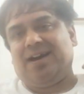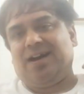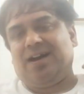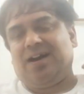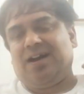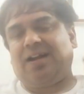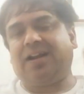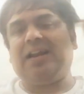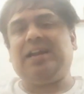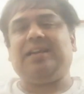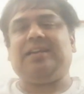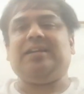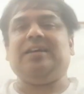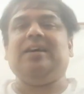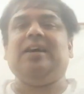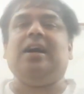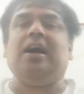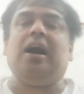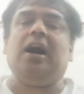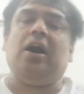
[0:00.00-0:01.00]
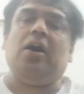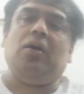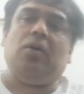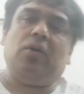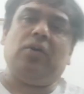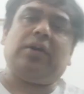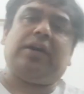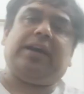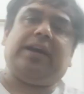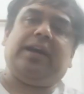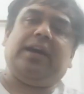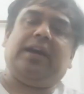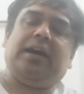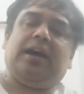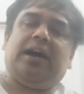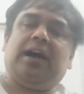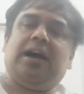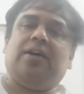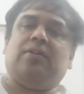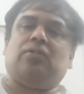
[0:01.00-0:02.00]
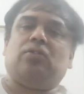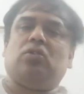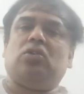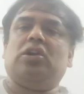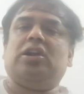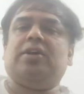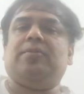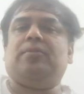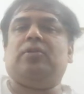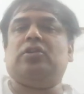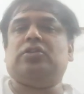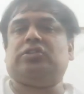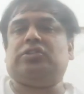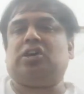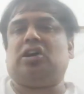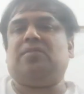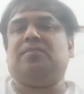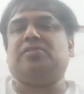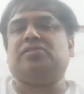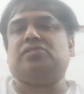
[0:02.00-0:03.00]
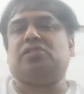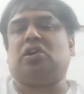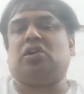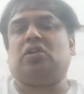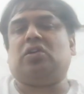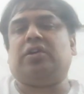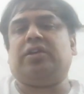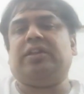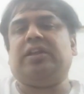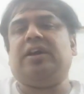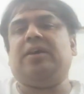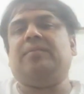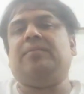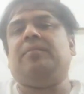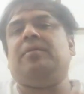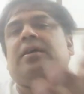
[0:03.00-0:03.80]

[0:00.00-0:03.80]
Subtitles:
Alright, okay, I have told about Thomas algorithm.